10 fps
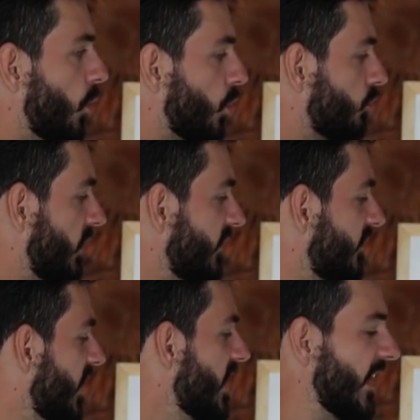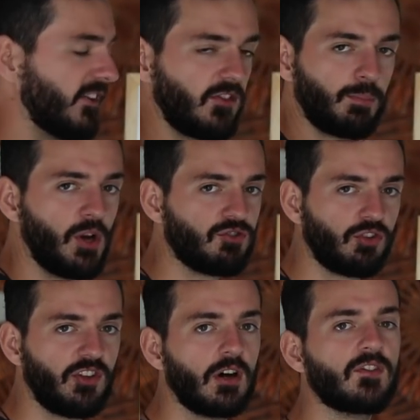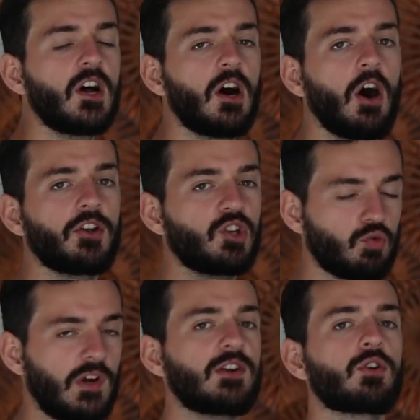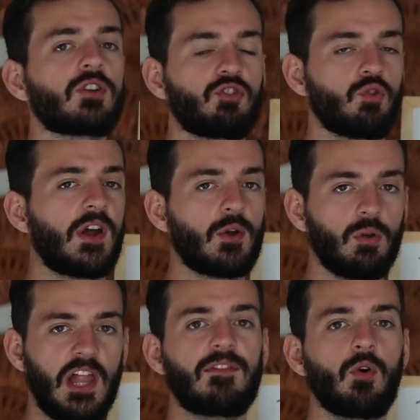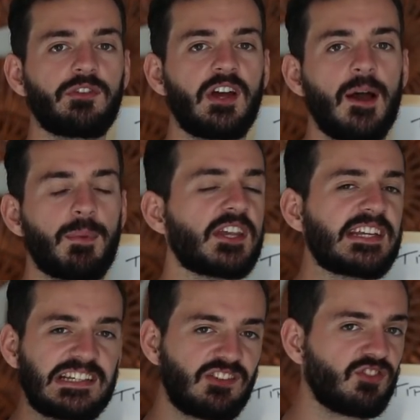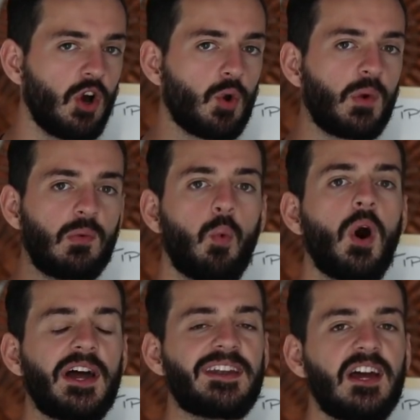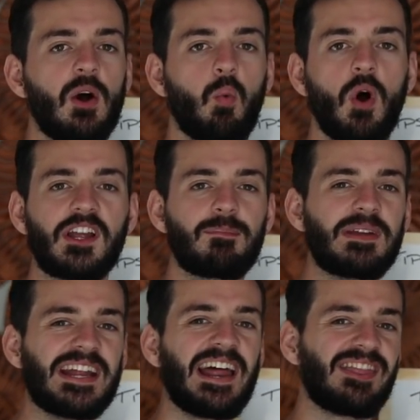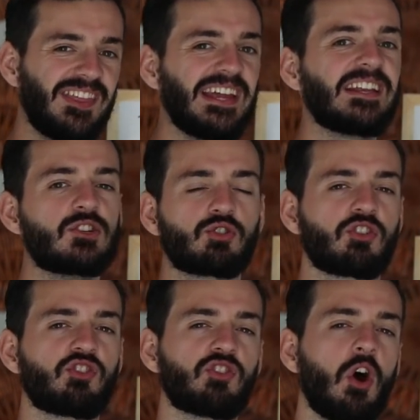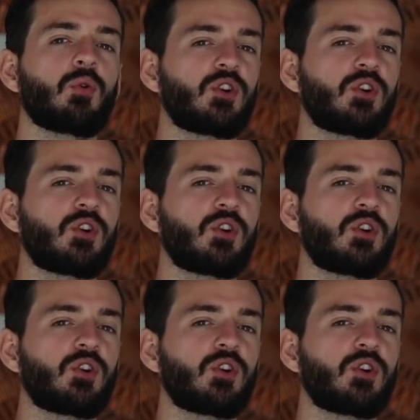more risks and express yourself on greater to greater levels. But you need to start with one. What can be that thing that you're just so